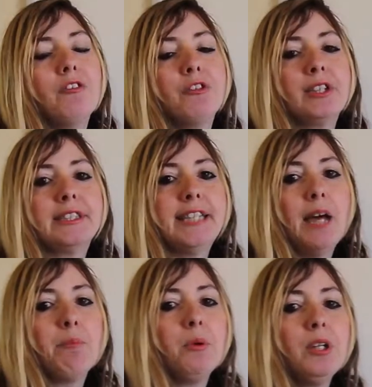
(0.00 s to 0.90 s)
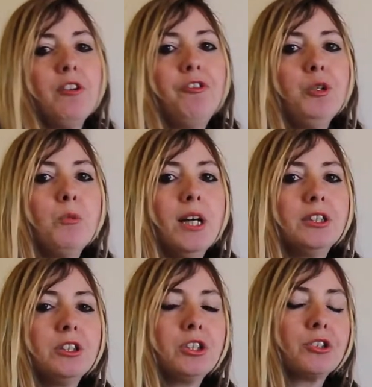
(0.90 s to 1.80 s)
For example, if you
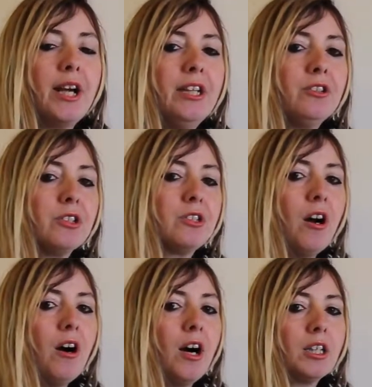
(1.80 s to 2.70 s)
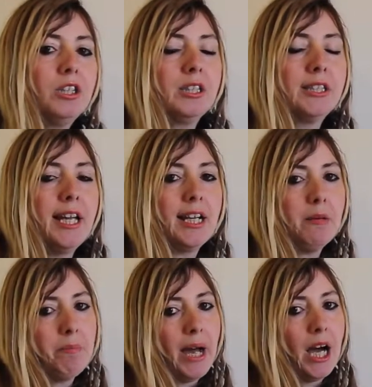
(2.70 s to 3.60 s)
want to train your dog to take
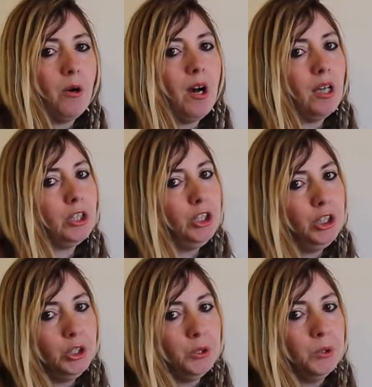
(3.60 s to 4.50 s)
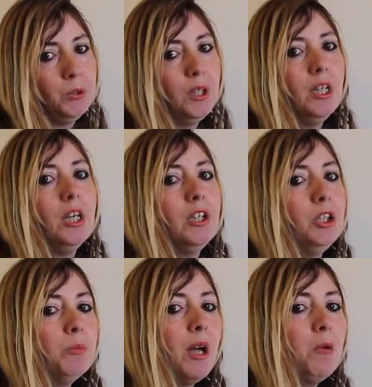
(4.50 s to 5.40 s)
a bow on cue,
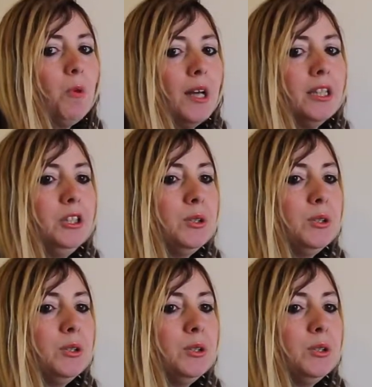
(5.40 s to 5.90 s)
you might want to